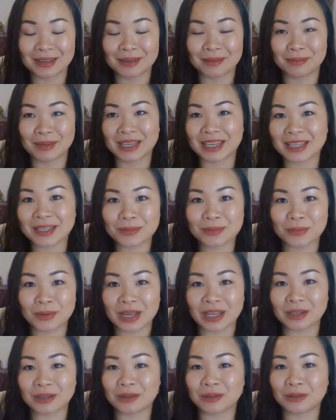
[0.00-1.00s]
Because
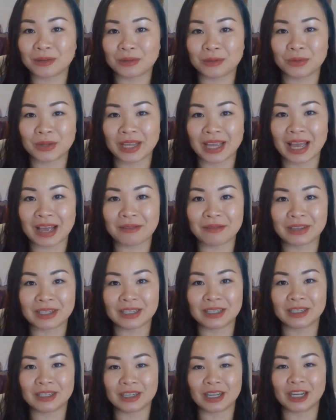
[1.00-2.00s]
when we
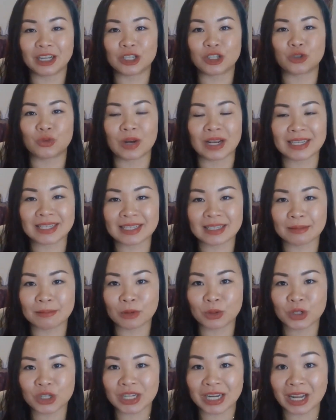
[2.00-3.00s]
haven't addressed the
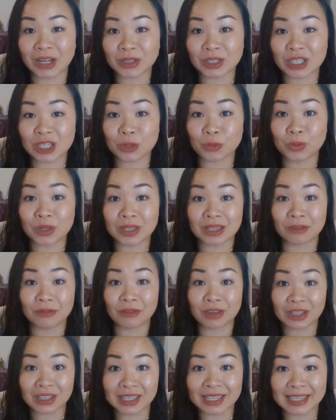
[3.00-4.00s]
emotionality with the
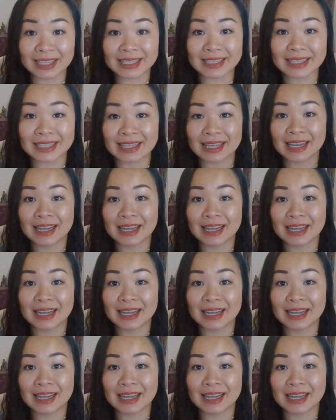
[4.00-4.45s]
feelings,